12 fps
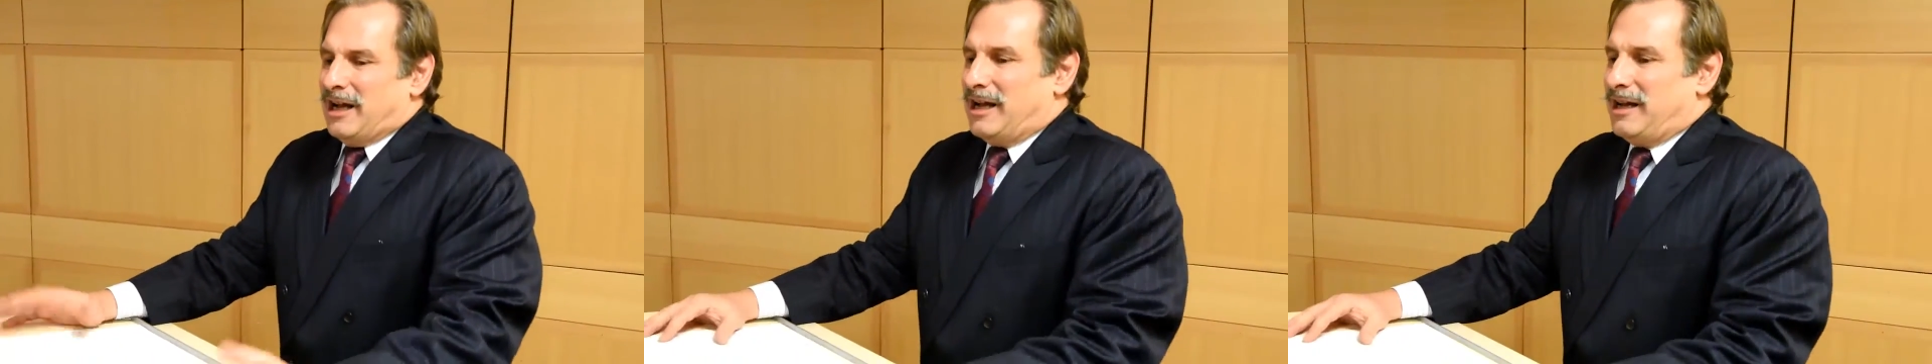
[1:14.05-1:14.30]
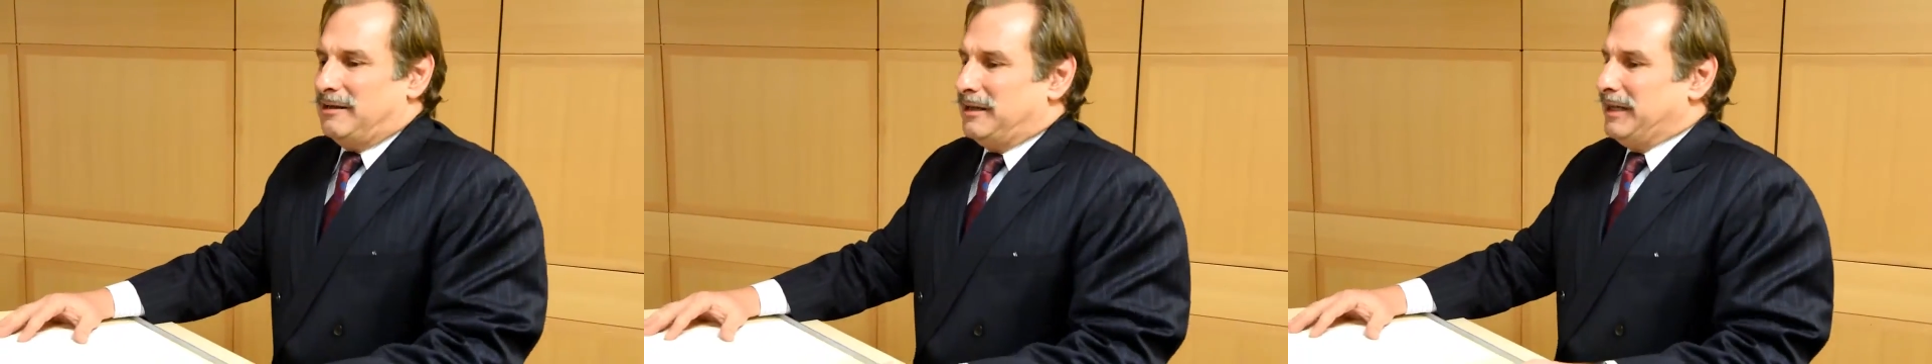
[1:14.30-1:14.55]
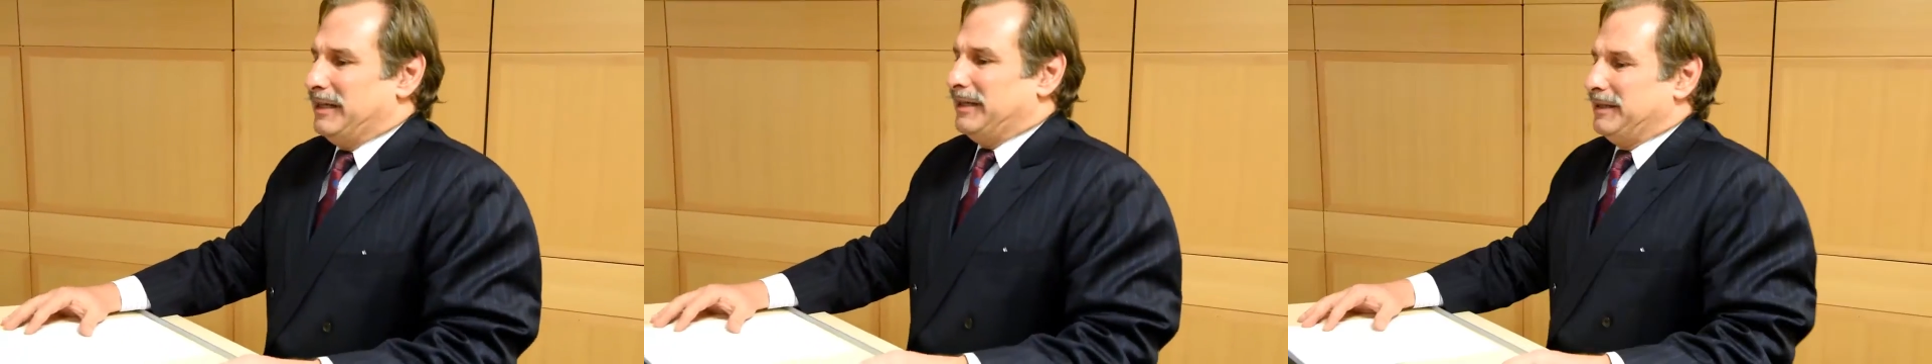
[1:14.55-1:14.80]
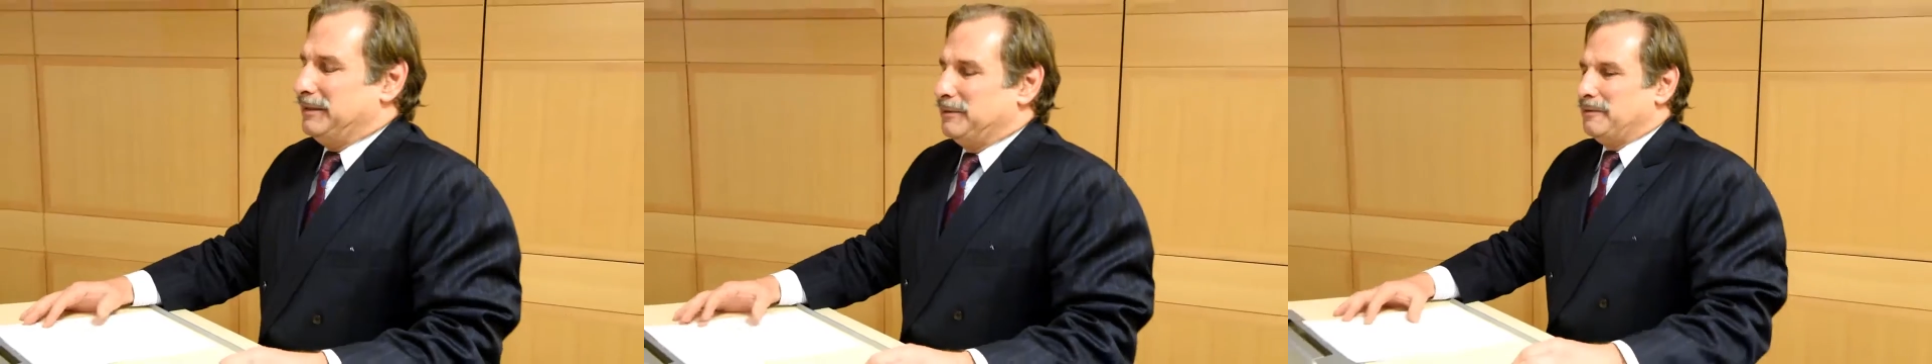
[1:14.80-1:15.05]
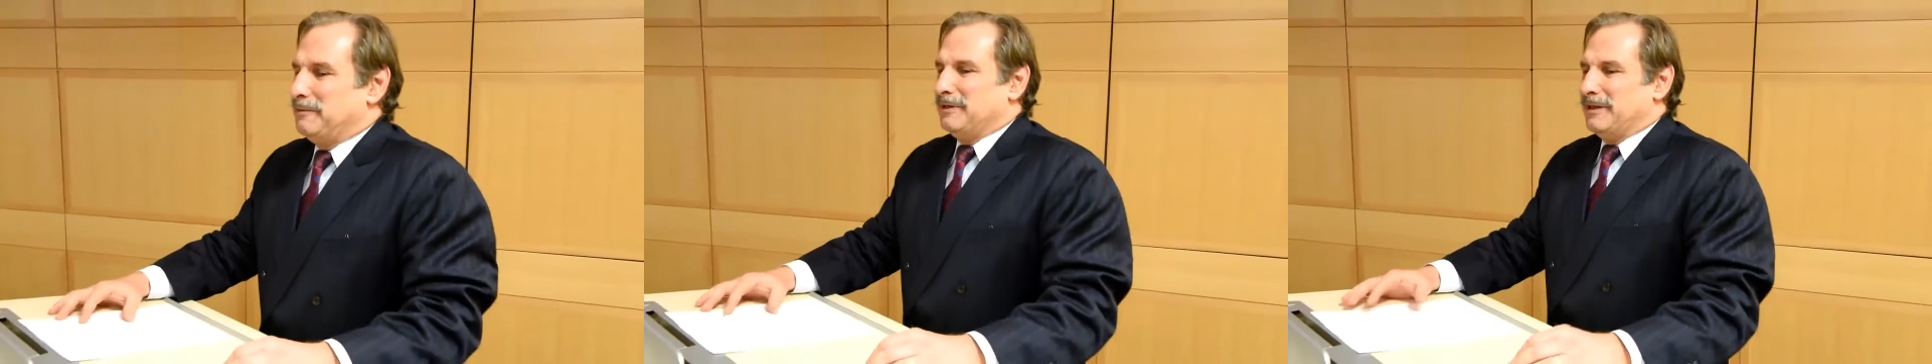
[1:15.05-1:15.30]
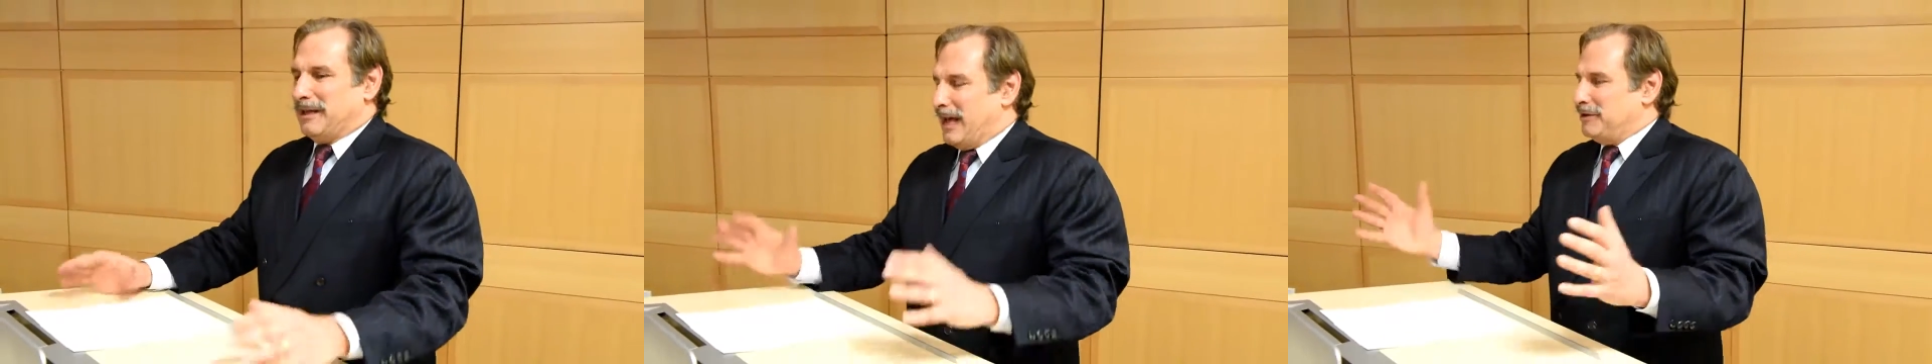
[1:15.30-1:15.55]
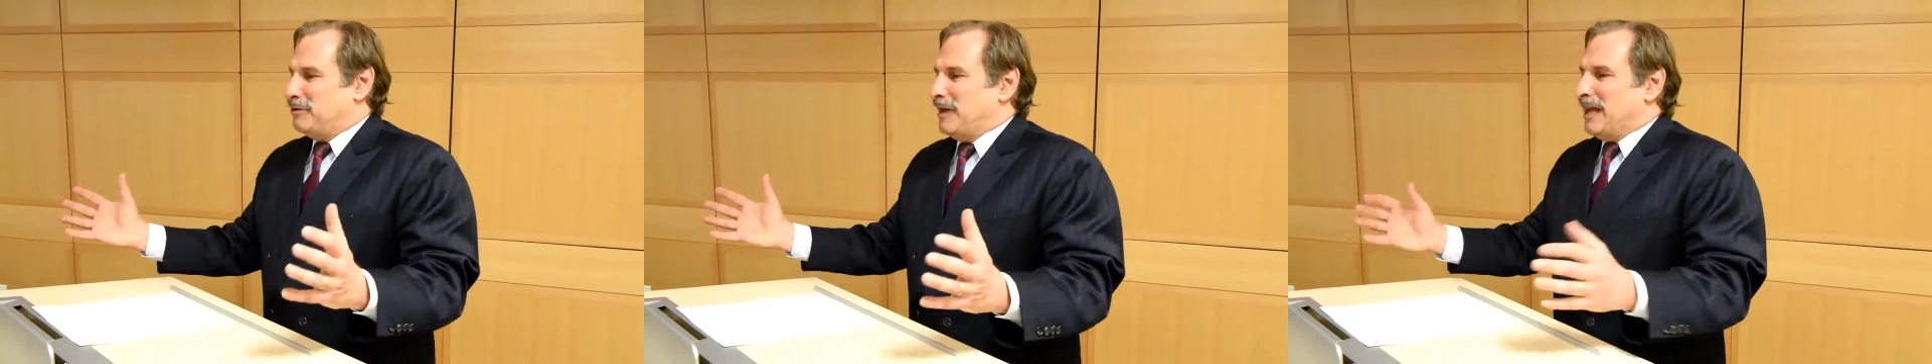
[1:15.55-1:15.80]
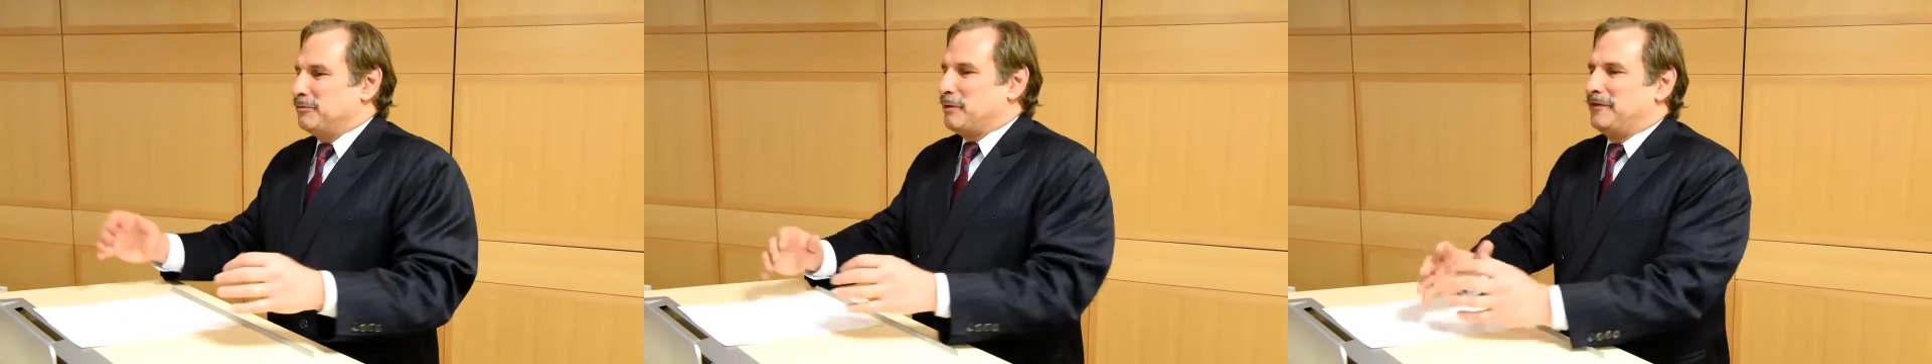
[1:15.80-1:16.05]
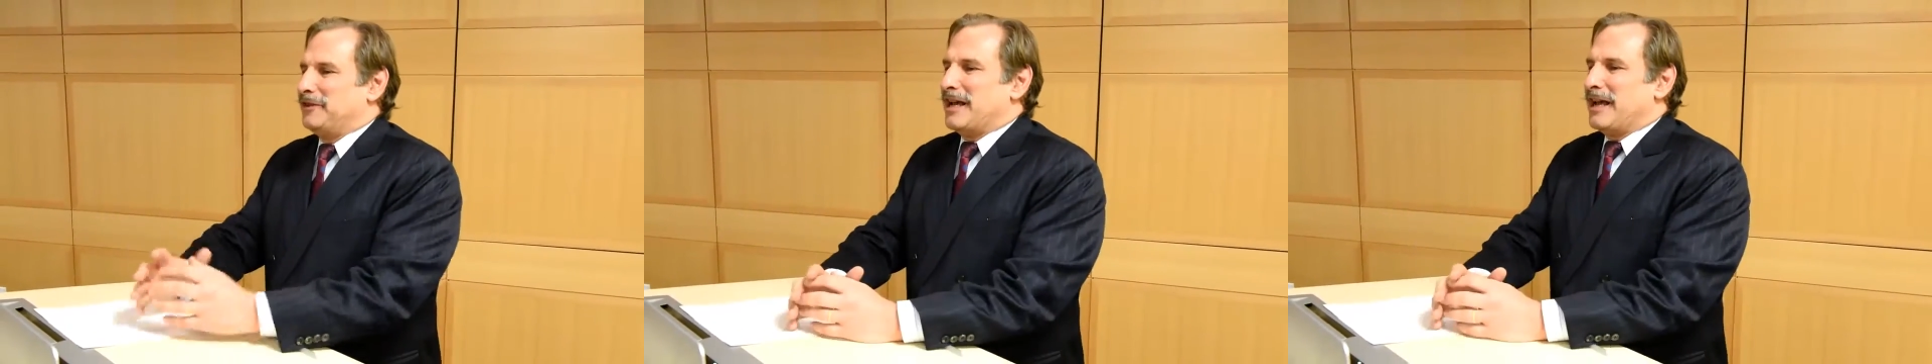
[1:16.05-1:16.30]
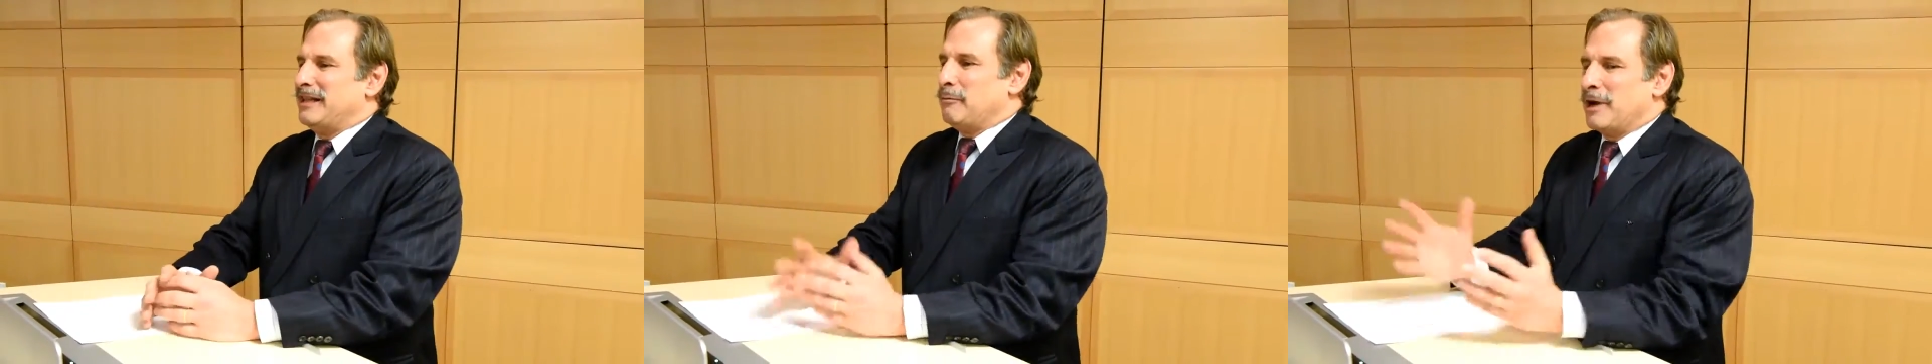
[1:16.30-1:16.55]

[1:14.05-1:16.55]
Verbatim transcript: Uh, as, as we've said,